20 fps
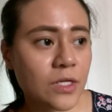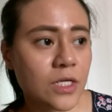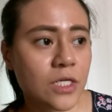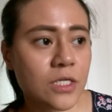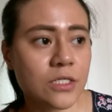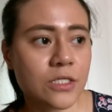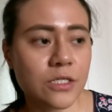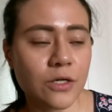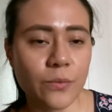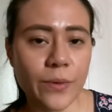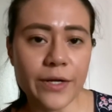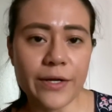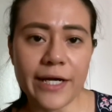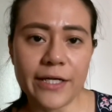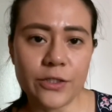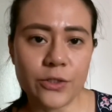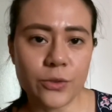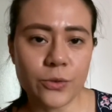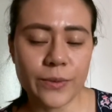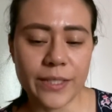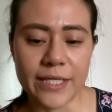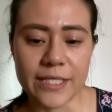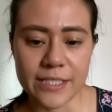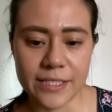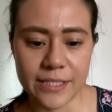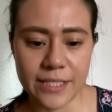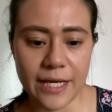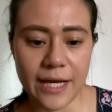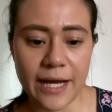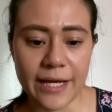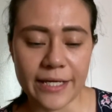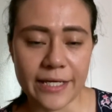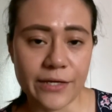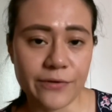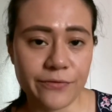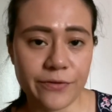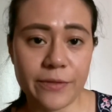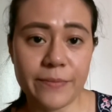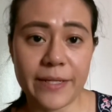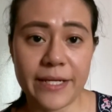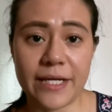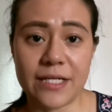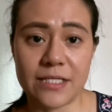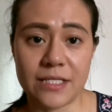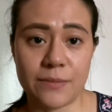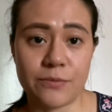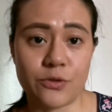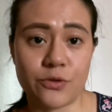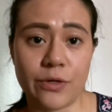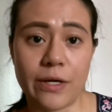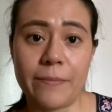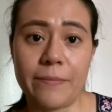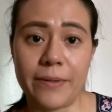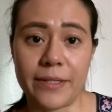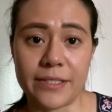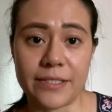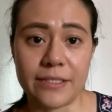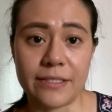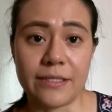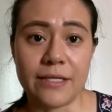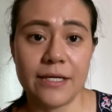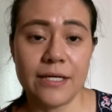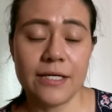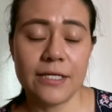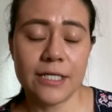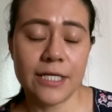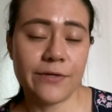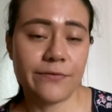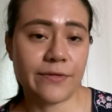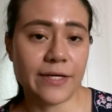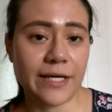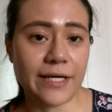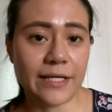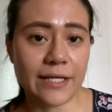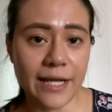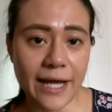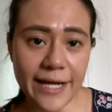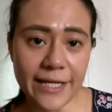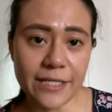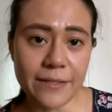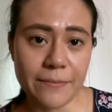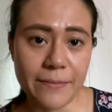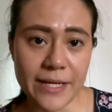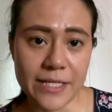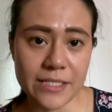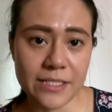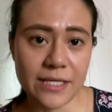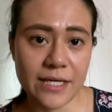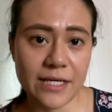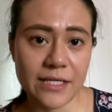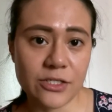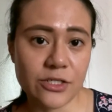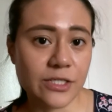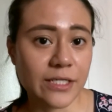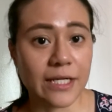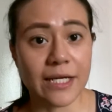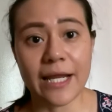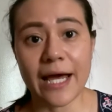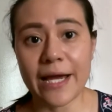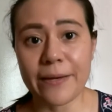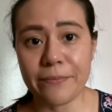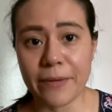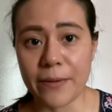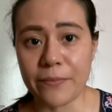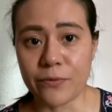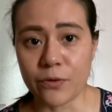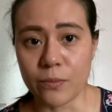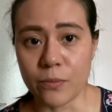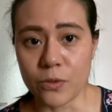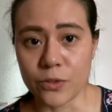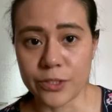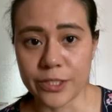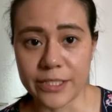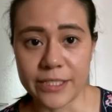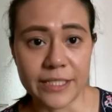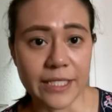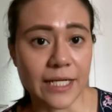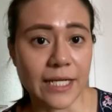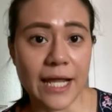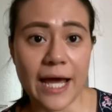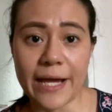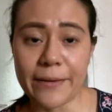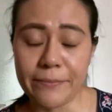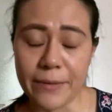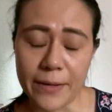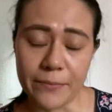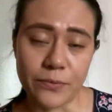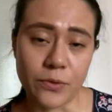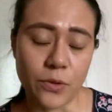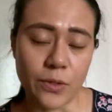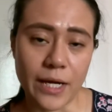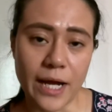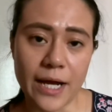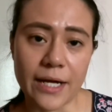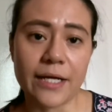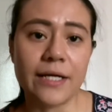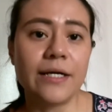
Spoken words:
So what I do is I give them an unsubscribe button. If they like the message, they like my promotion, they like my product,